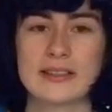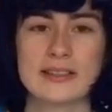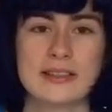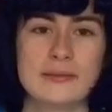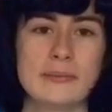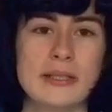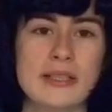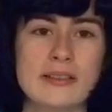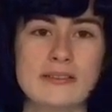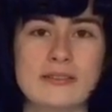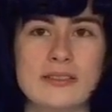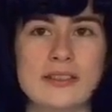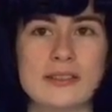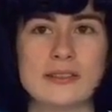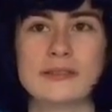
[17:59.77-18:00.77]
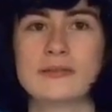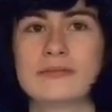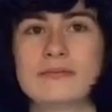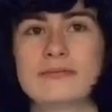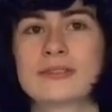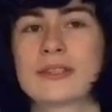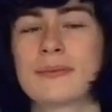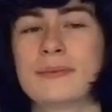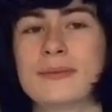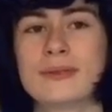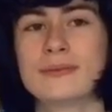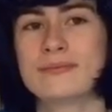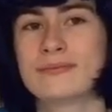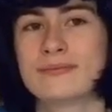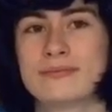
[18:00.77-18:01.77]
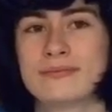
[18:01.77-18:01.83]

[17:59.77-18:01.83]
can be, you know, somewhat